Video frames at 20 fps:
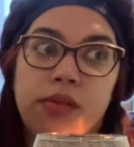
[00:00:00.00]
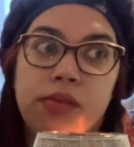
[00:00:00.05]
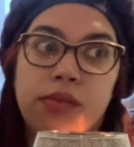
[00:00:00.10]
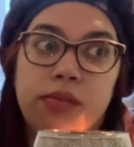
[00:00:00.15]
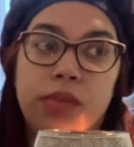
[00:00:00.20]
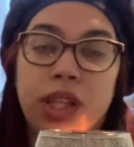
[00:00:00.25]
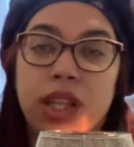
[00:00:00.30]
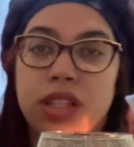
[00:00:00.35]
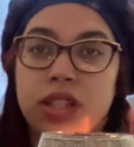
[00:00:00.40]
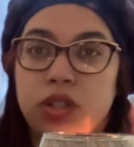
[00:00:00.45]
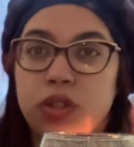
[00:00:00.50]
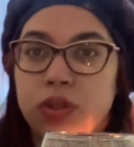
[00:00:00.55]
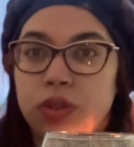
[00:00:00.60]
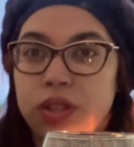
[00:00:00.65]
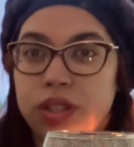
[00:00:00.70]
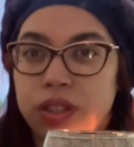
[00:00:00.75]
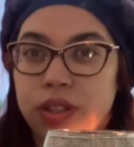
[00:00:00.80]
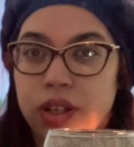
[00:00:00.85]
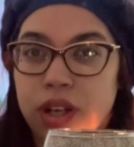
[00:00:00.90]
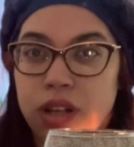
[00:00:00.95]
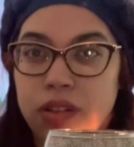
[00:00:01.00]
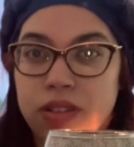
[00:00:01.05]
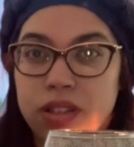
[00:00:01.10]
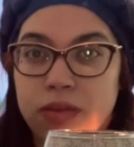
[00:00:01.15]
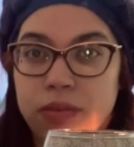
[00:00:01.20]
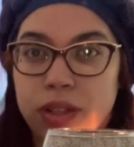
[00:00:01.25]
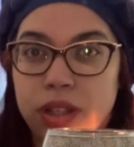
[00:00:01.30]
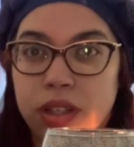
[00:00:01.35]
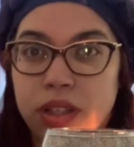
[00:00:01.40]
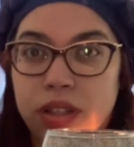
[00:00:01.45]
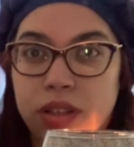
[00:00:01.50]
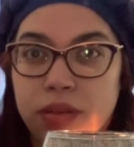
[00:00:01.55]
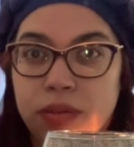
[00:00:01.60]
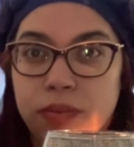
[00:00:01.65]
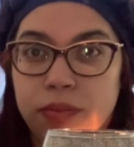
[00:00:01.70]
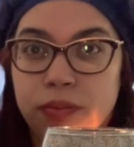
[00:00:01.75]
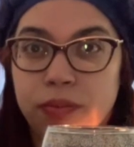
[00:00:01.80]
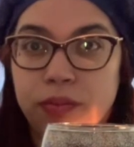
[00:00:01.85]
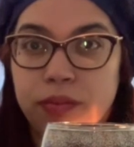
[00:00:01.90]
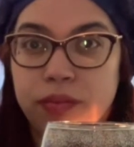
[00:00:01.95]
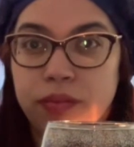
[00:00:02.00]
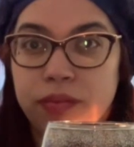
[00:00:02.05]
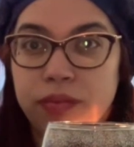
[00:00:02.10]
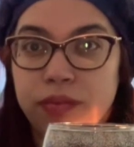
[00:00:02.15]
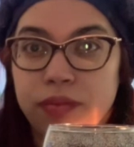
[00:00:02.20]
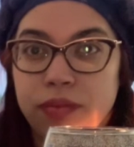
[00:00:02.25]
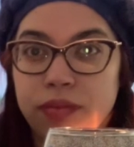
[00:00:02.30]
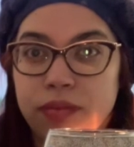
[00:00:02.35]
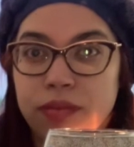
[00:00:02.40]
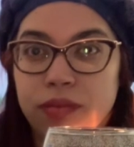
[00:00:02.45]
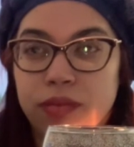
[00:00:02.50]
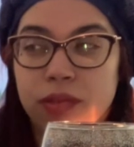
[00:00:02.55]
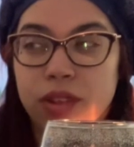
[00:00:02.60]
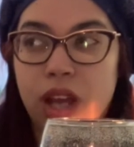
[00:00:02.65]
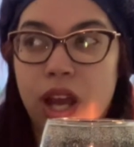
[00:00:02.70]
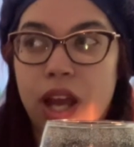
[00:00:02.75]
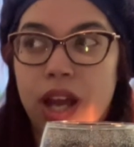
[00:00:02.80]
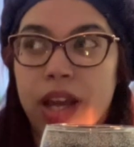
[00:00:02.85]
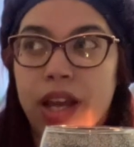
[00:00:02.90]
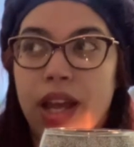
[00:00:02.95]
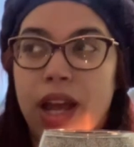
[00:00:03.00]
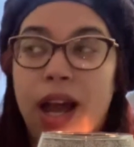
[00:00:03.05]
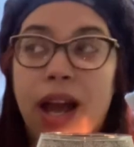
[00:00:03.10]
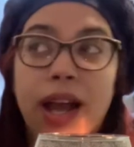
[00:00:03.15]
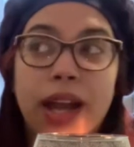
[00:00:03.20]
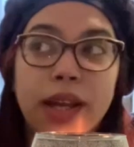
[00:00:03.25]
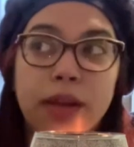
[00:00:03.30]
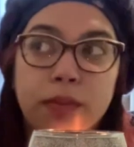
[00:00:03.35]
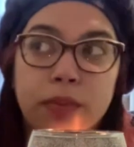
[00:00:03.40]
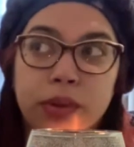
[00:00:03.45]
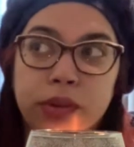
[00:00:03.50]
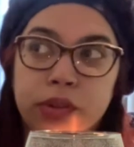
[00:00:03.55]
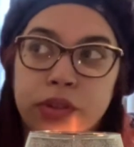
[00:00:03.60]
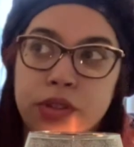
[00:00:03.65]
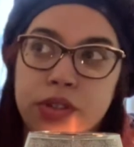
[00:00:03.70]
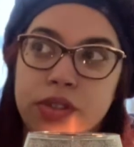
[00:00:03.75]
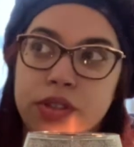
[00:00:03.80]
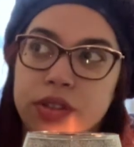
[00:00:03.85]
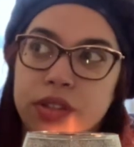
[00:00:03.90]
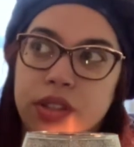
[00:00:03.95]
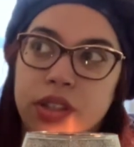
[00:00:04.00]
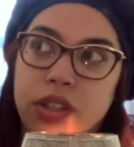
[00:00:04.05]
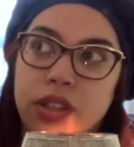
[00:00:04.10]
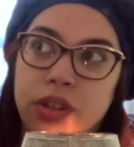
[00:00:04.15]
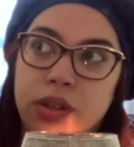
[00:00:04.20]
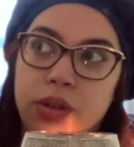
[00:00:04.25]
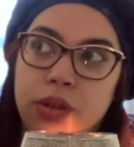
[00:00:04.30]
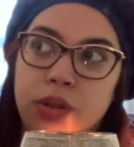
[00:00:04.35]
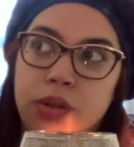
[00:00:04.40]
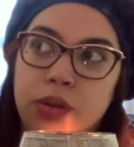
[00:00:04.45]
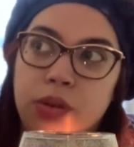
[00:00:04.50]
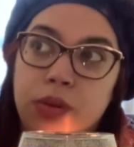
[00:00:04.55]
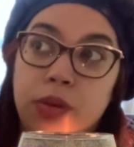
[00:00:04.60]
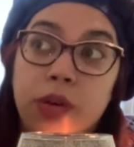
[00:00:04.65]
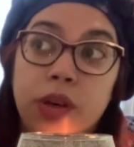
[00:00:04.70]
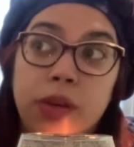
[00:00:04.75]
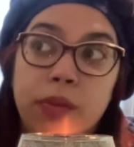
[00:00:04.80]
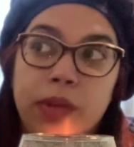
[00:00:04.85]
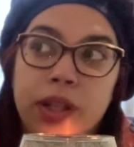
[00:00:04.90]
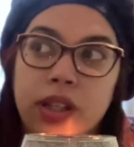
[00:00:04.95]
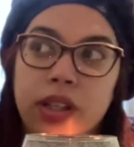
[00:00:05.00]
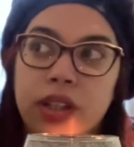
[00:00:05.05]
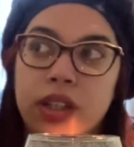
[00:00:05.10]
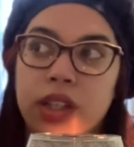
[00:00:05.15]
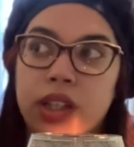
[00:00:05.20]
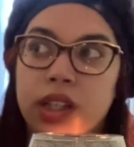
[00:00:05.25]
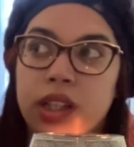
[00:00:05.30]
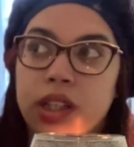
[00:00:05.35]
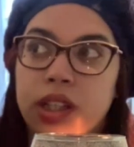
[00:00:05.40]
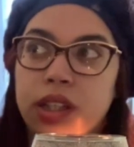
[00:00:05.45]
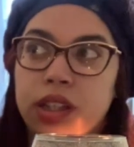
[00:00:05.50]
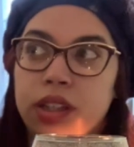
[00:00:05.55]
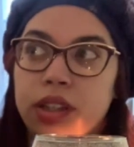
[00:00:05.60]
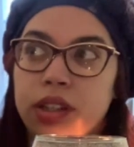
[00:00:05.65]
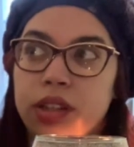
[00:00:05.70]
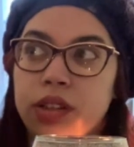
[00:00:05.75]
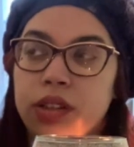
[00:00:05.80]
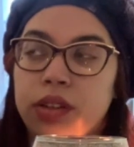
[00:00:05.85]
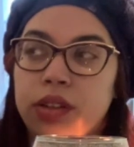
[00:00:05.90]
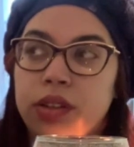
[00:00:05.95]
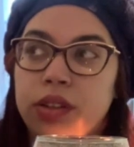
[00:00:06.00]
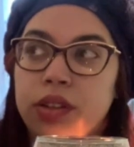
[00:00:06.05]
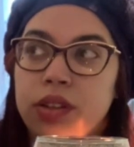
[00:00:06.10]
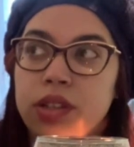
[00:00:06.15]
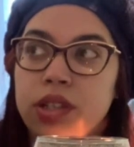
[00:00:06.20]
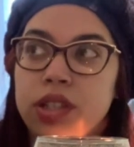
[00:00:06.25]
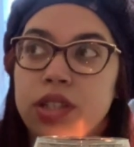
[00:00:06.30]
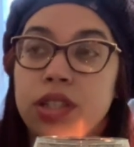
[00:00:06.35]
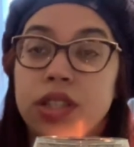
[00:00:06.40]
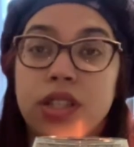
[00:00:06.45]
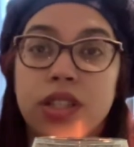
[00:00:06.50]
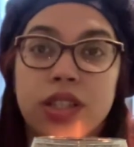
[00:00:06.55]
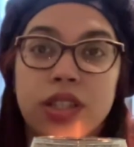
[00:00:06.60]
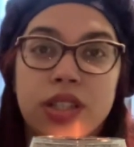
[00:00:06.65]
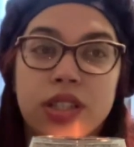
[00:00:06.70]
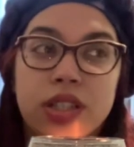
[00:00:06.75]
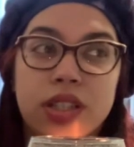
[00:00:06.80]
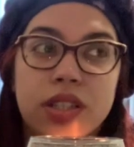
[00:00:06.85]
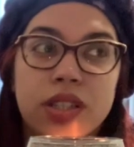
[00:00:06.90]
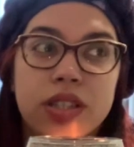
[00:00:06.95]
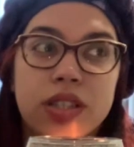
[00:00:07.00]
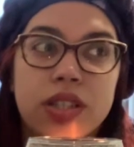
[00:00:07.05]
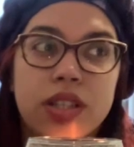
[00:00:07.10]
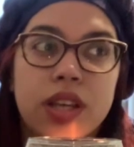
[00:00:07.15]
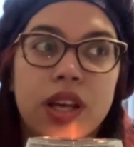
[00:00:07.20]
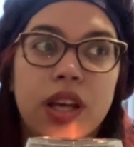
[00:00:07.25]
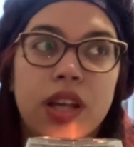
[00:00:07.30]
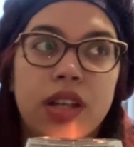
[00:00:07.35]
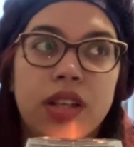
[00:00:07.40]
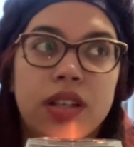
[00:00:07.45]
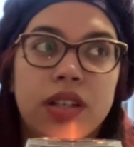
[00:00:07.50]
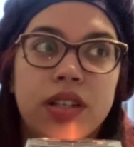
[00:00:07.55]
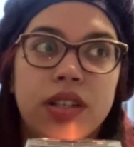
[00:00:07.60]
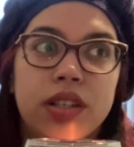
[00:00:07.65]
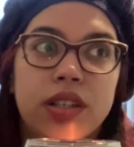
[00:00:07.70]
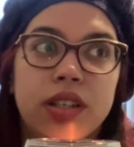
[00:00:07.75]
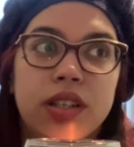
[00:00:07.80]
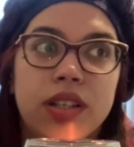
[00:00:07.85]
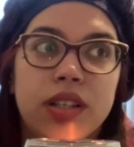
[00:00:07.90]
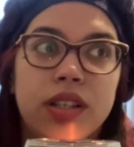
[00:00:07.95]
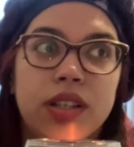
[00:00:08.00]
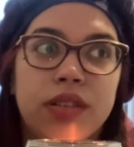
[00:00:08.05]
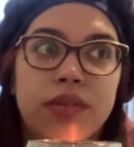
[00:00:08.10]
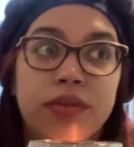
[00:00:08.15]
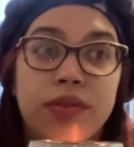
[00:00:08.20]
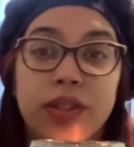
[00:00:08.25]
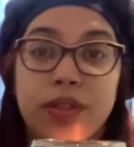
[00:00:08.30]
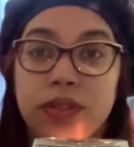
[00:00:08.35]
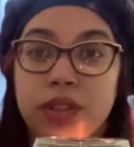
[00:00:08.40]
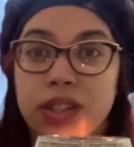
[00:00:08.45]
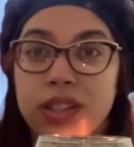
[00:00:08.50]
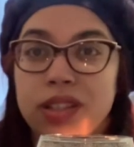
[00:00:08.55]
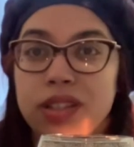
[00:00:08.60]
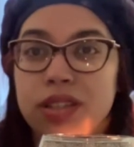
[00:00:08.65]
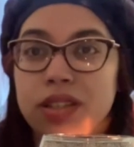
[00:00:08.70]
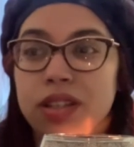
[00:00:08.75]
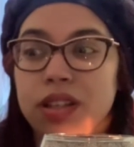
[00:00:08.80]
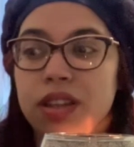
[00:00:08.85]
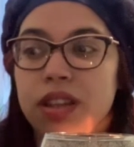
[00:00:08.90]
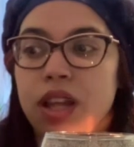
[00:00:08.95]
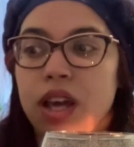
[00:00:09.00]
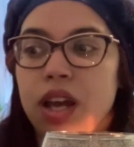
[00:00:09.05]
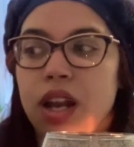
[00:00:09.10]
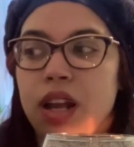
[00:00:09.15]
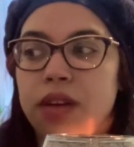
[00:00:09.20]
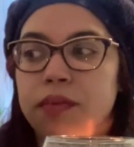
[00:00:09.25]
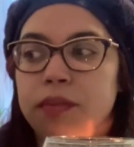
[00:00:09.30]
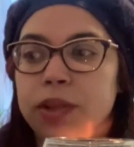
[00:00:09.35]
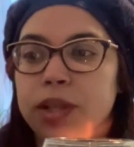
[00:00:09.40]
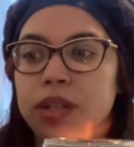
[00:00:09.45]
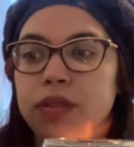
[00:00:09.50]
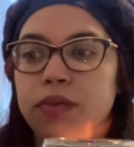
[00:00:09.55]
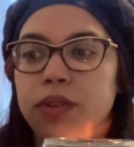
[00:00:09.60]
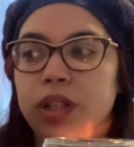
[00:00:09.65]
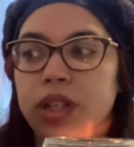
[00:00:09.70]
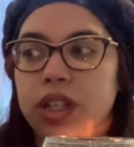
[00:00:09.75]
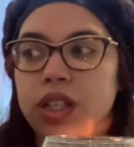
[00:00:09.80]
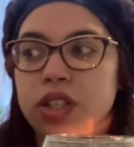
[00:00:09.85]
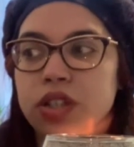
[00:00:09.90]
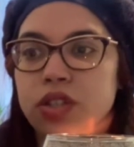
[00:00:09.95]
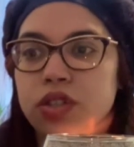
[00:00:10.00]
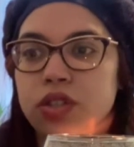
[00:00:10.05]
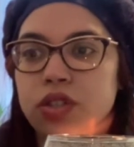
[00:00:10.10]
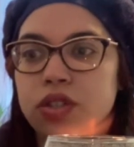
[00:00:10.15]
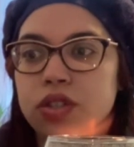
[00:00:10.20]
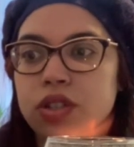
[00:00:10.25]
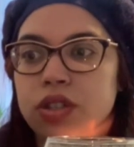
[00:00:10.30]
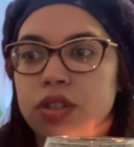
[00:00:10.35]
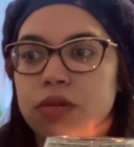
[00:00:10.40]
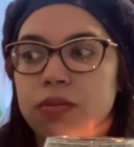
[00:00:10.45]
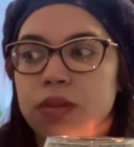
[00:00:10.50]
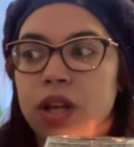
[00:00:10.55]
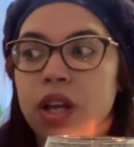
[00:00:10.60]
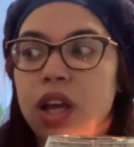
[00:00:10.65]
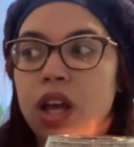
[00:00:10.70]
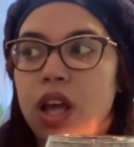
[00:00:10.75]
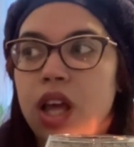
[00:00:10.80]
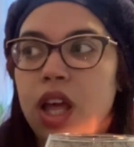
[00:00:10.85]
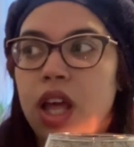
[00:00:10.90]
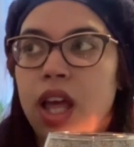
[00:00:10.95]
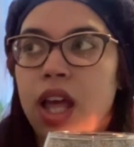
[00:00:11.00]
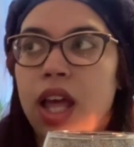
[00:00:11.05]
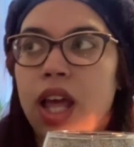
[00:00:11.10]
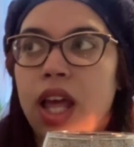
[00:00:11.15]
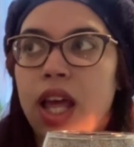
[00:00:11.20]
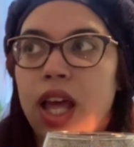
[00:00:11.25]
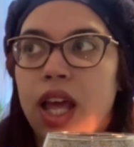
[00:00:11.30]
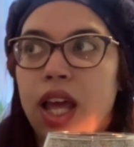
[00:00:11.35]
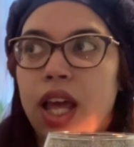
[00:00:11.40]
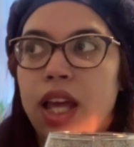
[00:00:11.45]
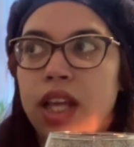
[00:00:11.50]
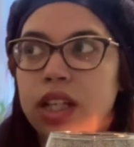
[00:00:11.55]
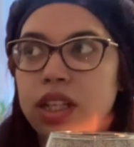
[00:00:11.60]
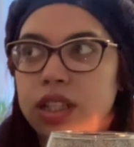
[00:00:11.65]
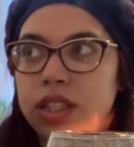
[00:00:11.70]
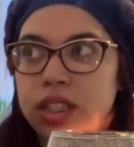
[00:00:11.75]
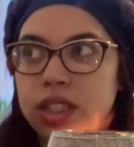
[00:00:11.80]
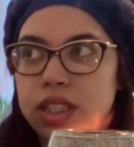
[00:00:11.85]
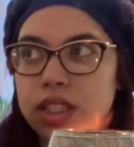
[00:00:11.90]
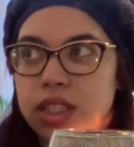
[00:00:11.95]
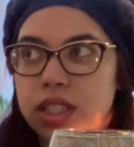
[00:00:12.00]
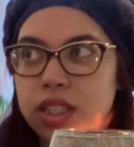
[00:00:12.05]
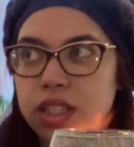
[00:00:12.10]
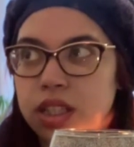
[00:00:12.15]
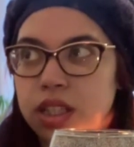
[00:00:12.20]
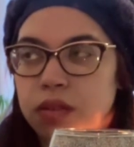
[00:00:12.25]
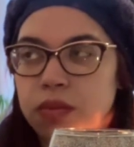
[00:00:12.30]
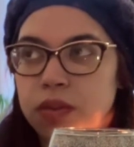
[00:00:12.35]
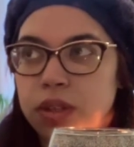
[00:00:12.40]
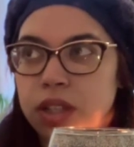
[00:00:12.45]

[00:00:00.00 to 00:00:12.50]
But that's a choice that you have to make. I I personally know women in their 60s and 50s that have been in relationship and the same